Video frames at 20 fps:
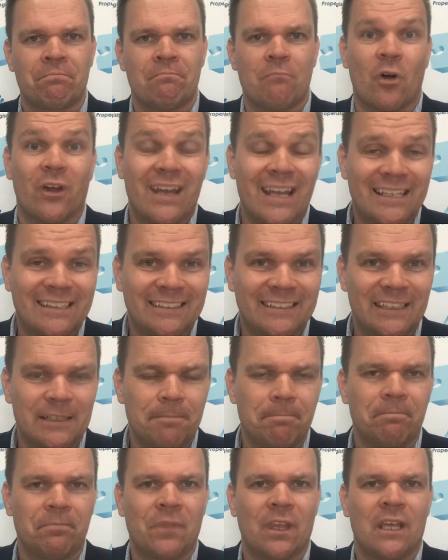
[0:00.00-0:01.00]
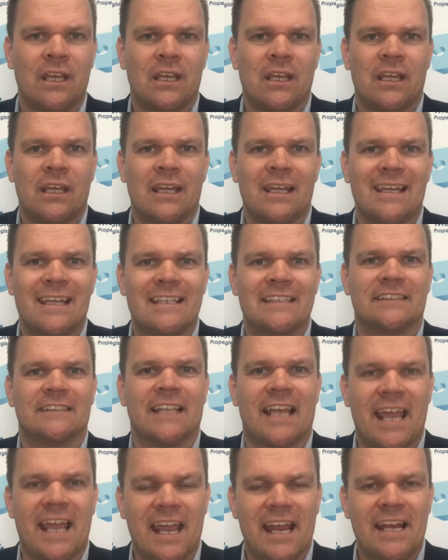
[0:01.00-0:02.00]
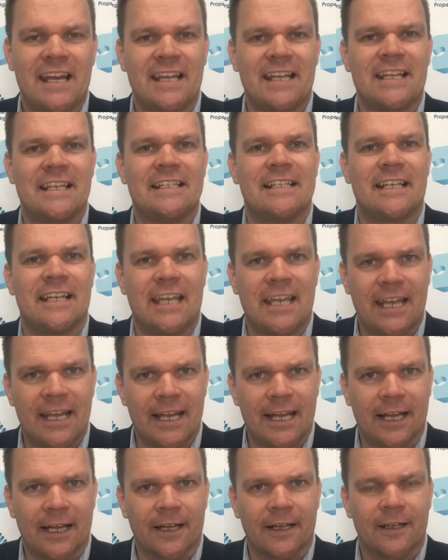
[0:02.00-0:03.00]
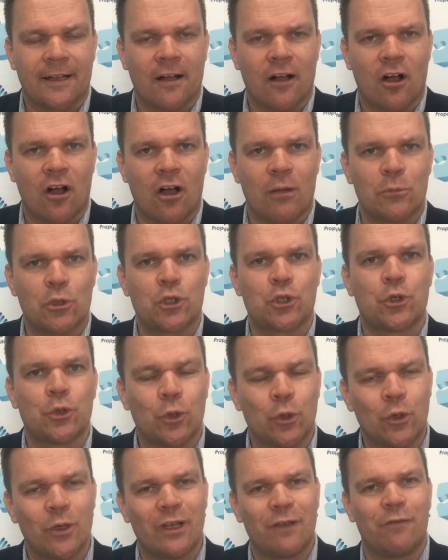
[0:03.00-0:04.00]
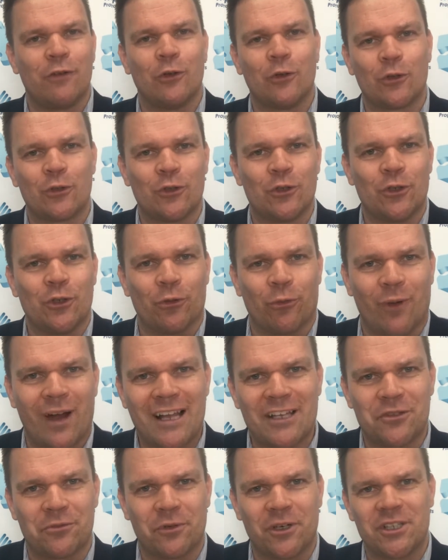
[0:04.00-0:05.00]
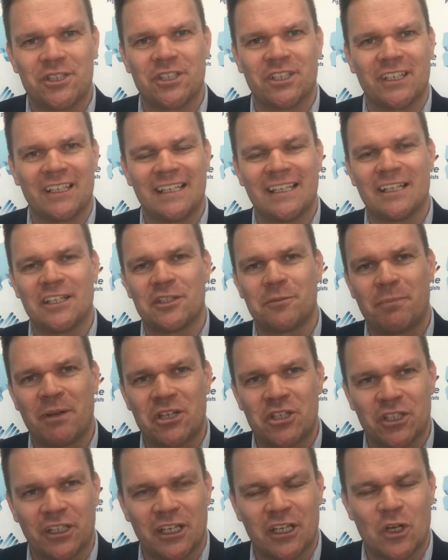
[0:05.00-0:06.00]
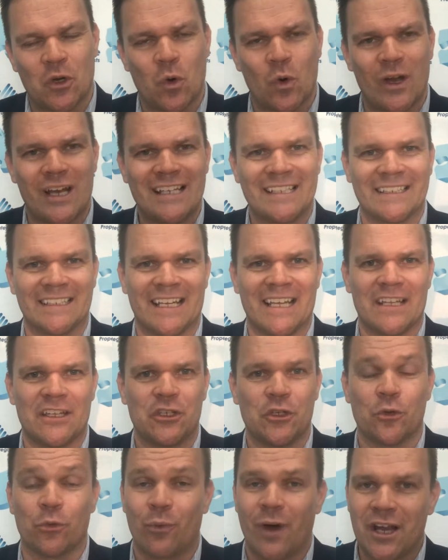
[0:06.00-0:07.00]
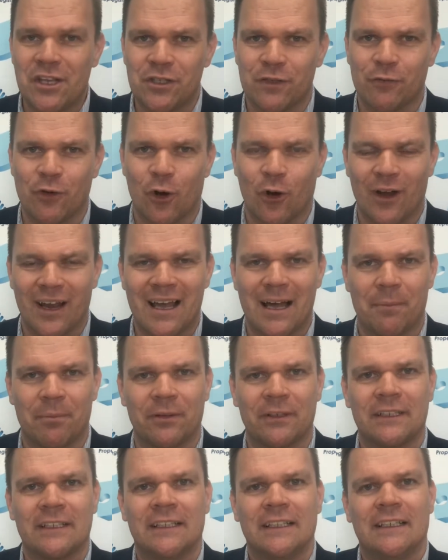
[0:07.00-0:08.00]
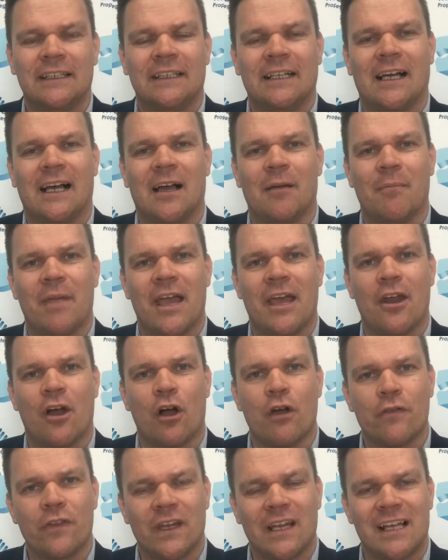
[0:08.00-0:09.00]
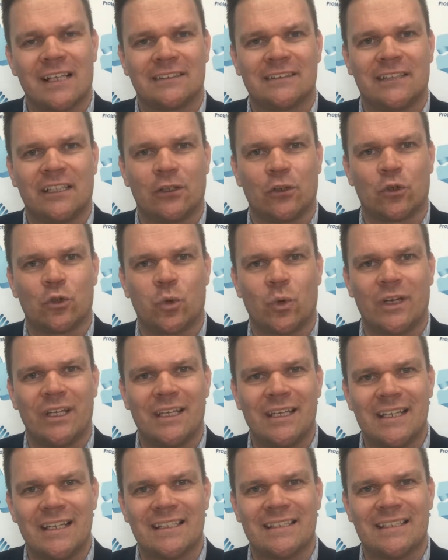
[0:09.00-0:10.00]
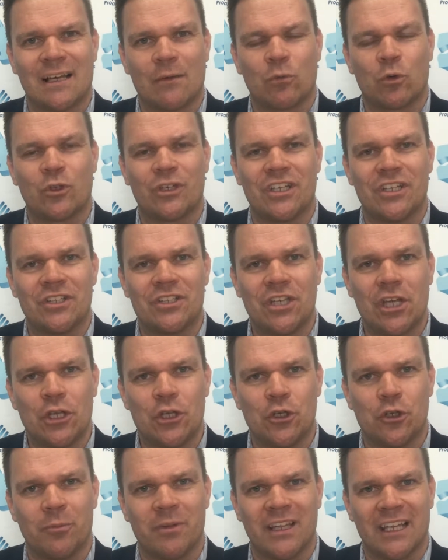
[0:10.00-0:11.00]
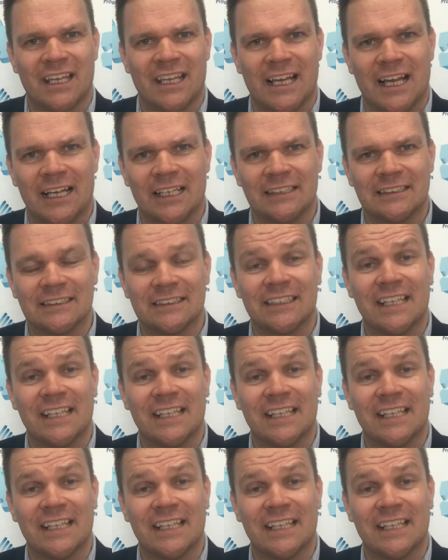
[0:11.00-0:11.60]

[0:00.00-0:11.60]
My next tip is land is king. I'm sure if you looked at your rates recently, and especially in Queensland, your rates have gone up. And over the last 10 or 20 years, that would continue to be the case.